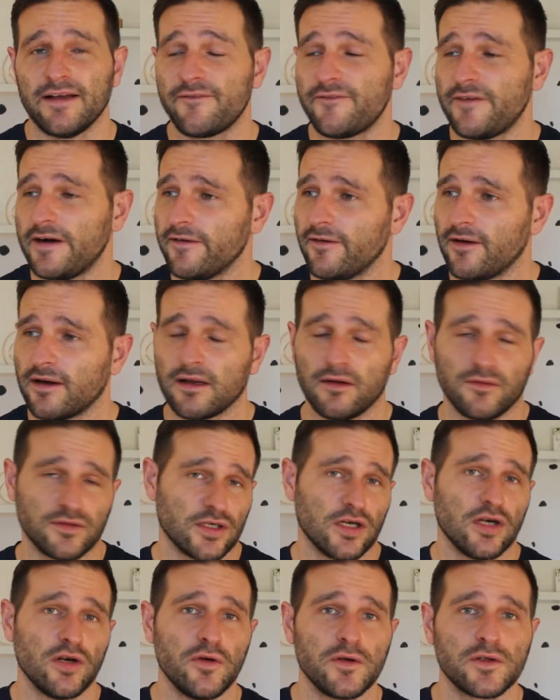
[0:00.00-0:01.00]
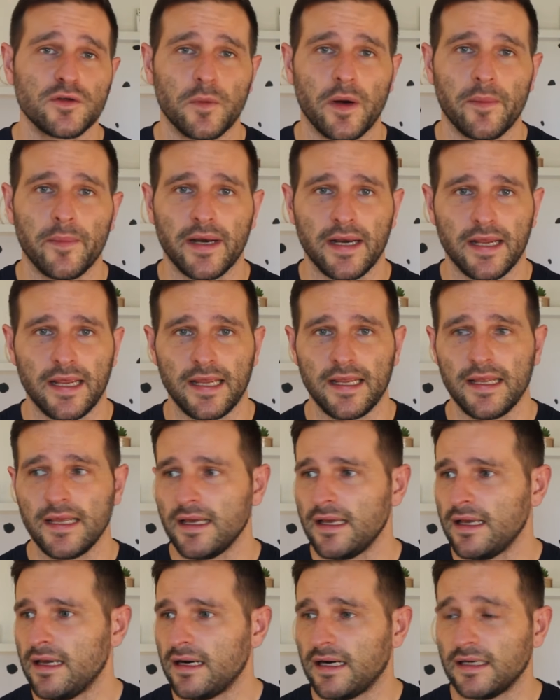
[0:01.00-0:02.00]
I felt like I was going to lose all my money.
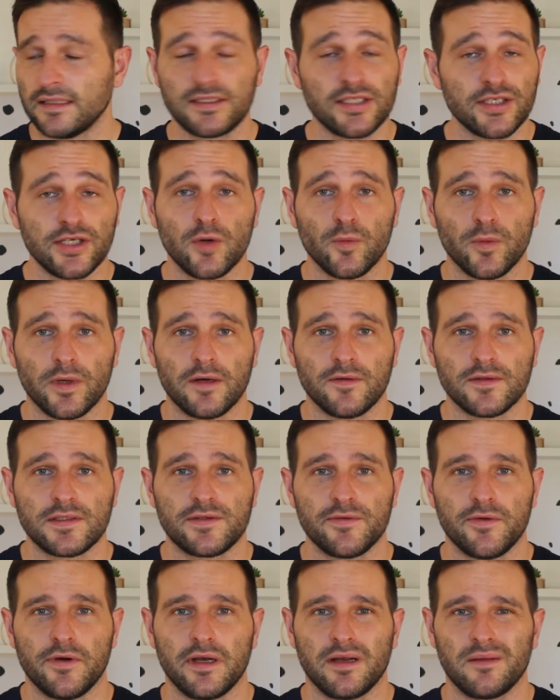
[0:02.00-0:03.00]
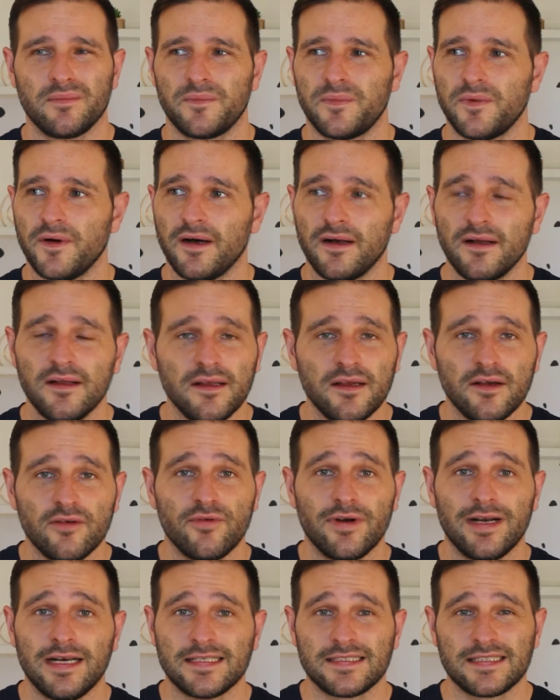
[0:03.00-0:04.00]
I didn't know what I was doing, but
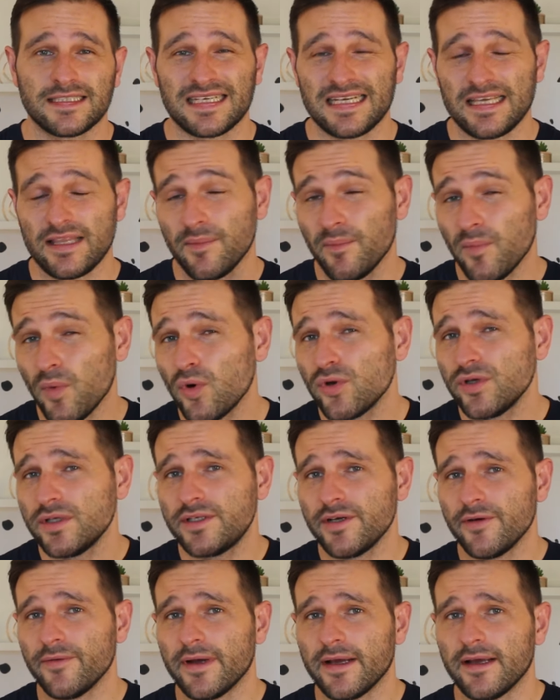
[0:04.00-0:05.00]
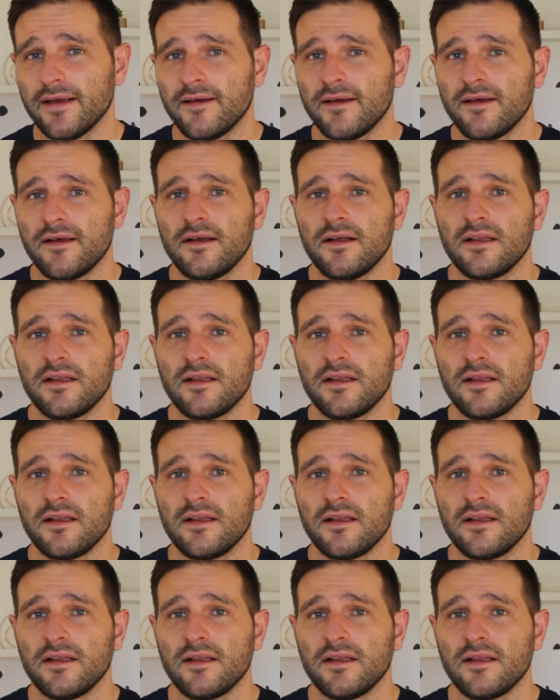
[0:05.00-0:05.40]
realistically, the more you do it,